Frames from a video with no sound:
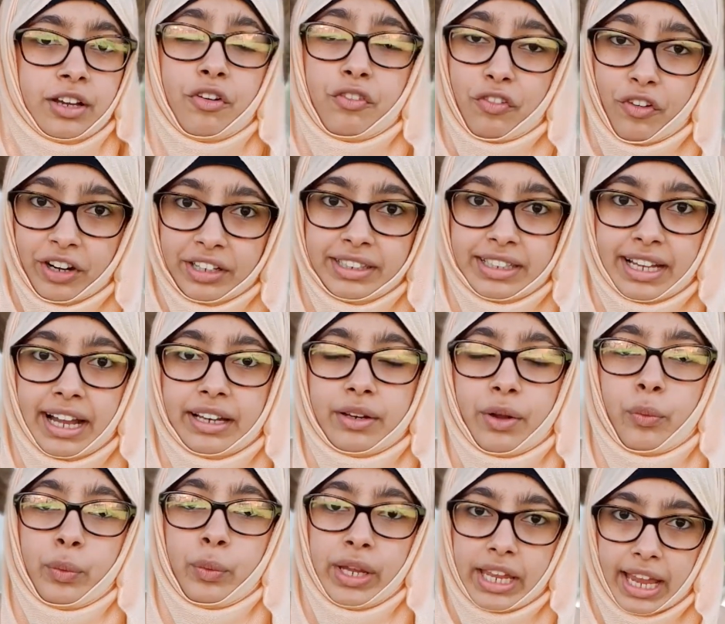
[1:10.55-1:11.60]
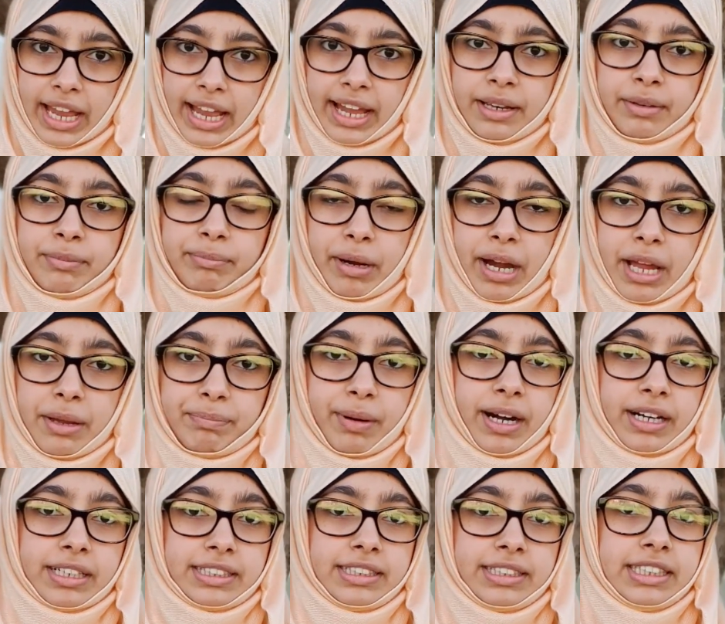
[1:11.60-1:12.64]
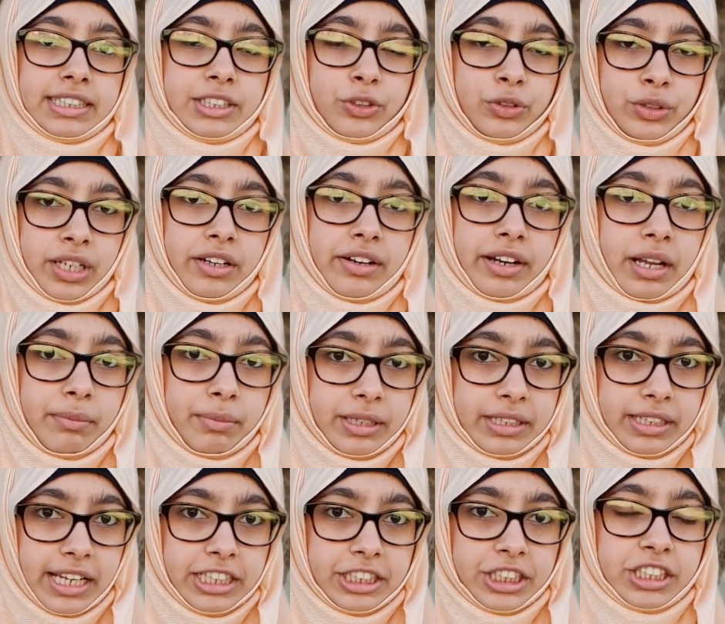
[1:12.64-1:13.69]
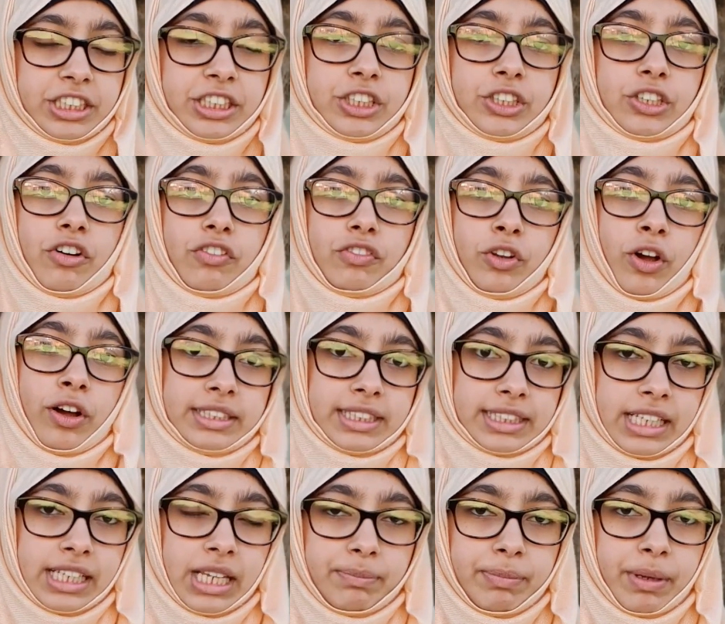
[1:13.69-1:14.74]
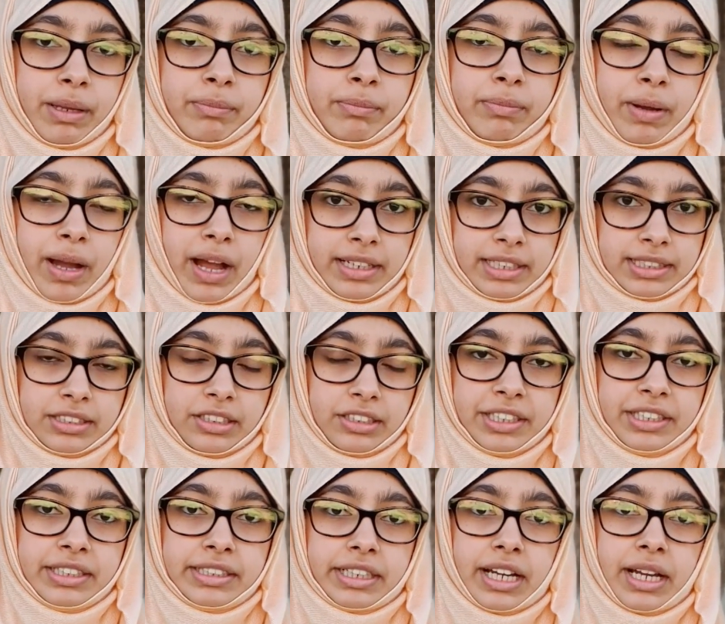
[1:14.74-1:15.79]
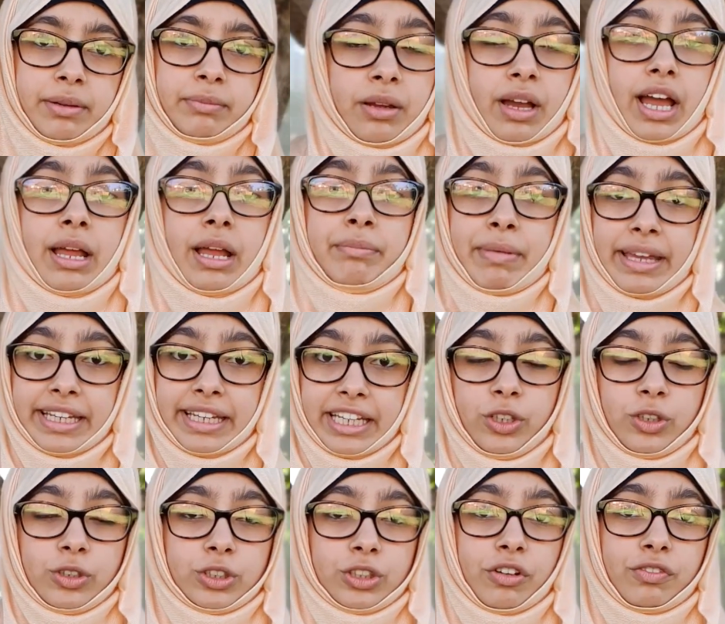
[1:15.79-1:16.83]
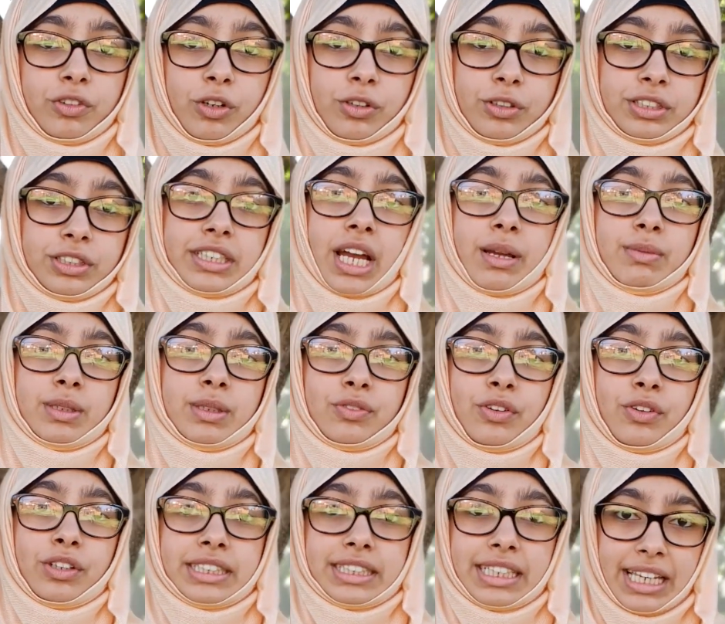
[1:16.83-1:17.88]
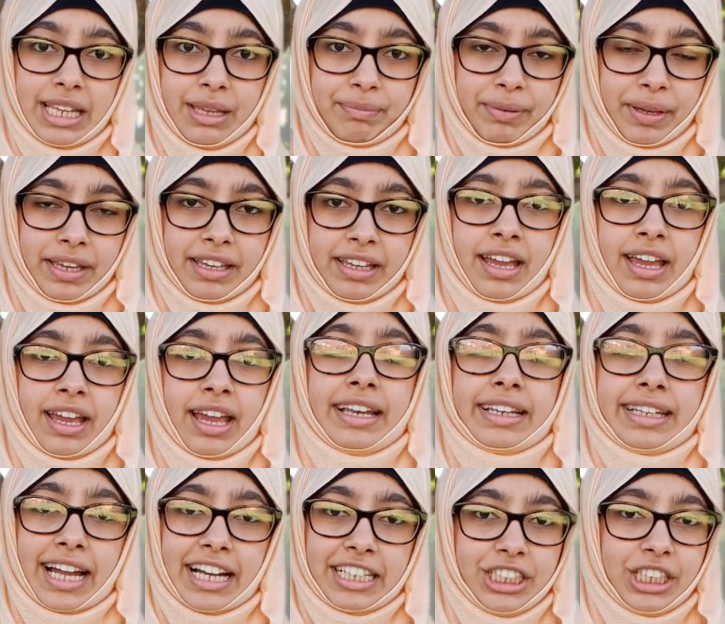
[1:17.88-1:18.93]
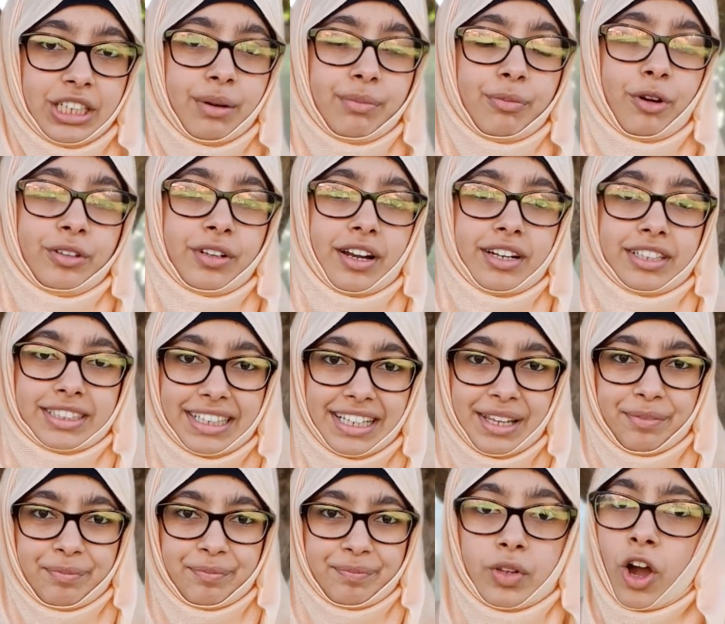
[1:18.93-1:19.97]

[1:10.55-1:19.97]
For that, we can bypass the Sunnah recommendations of not sleeping at a certain time and making use of those times for sleeping and catching up on our sleep.